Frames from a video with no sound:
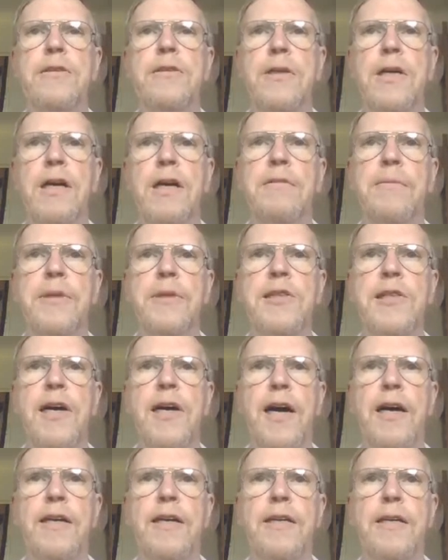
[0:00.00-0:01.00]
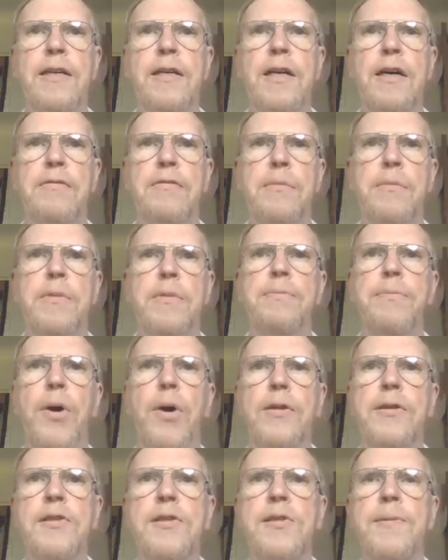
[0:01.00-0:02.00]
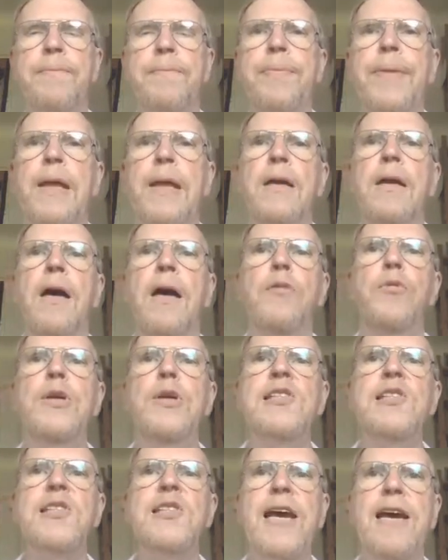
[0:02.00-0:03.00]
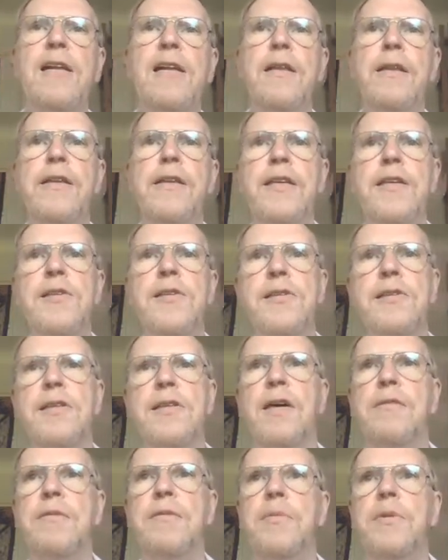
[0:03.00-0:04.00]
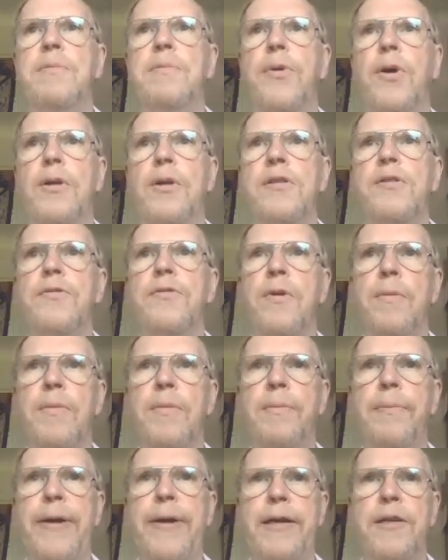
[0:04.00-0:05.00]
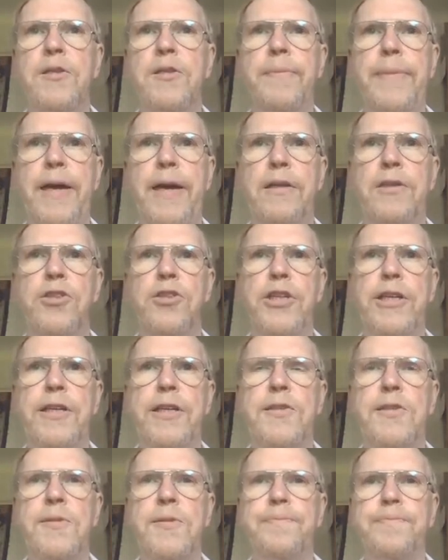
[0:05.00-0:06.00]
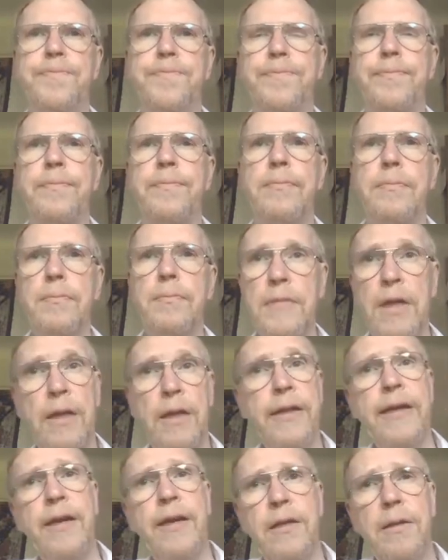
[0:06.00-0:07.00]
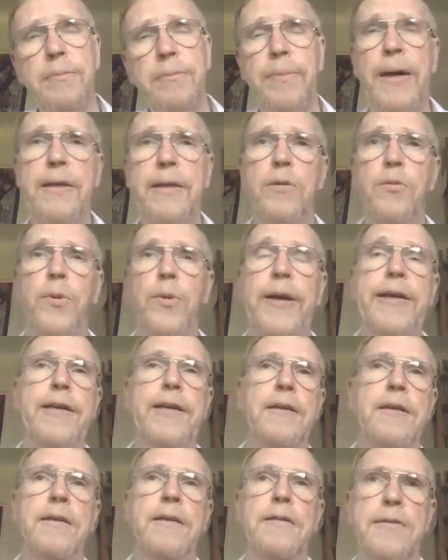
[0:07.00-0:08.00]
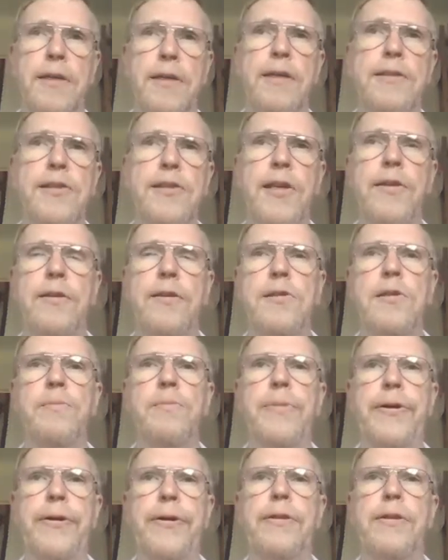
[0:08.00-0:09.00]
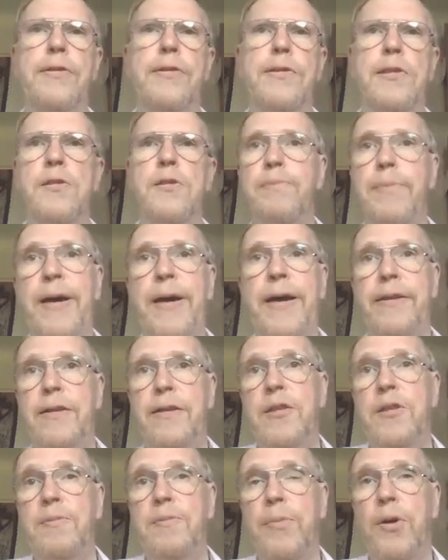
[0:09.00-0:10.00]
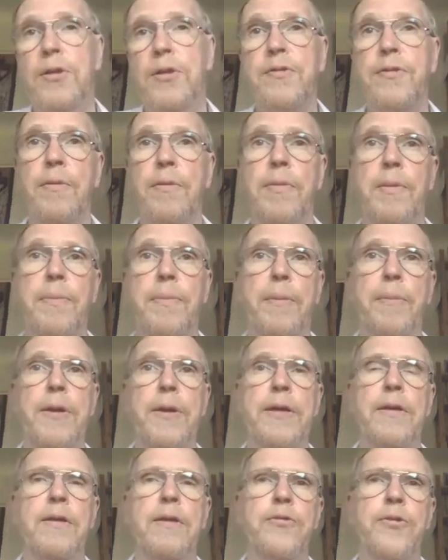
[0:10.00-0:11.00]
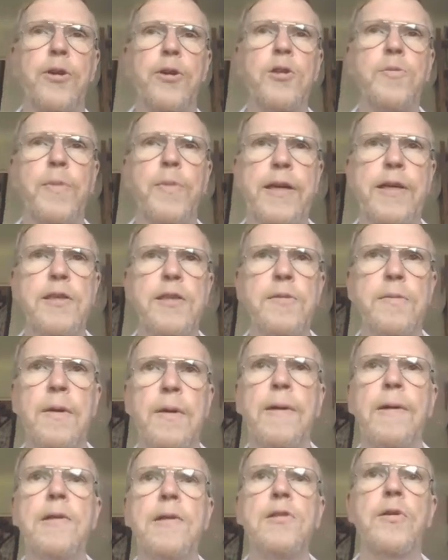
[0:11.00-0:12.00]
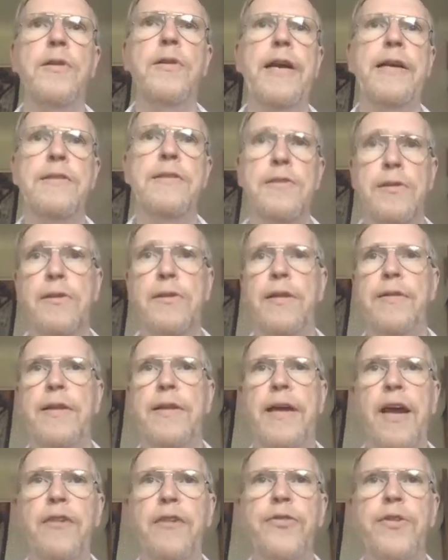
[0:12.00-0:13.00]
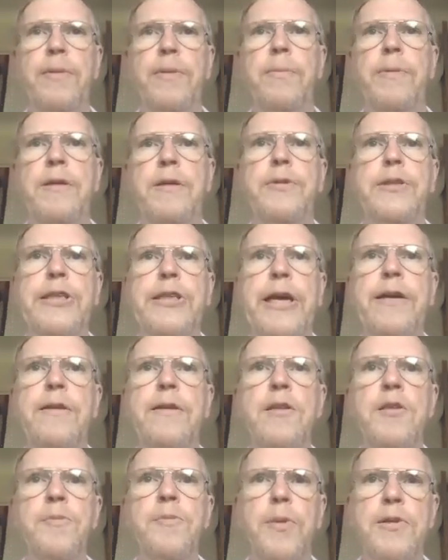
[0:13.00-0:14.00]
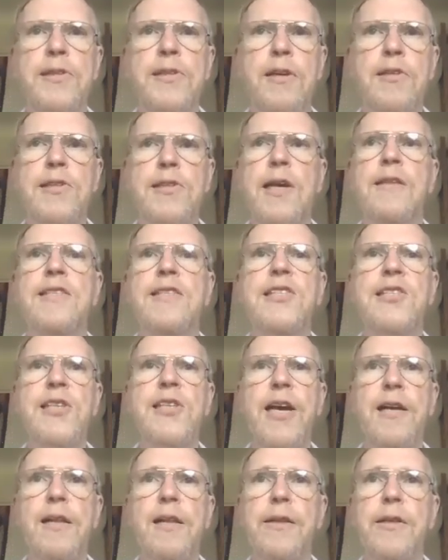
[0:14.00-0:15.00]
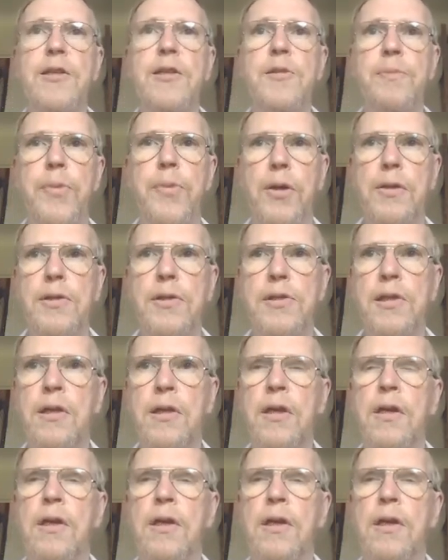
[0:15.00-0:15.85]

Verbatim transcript: to governments, i.e. government bonds. We sell these government bonds from the bank's balance sheets. They can, by the way, as I say this in parentheses, buy these bonds from the public in the first place, so that they have them. But we take these bonds out and sell these bonds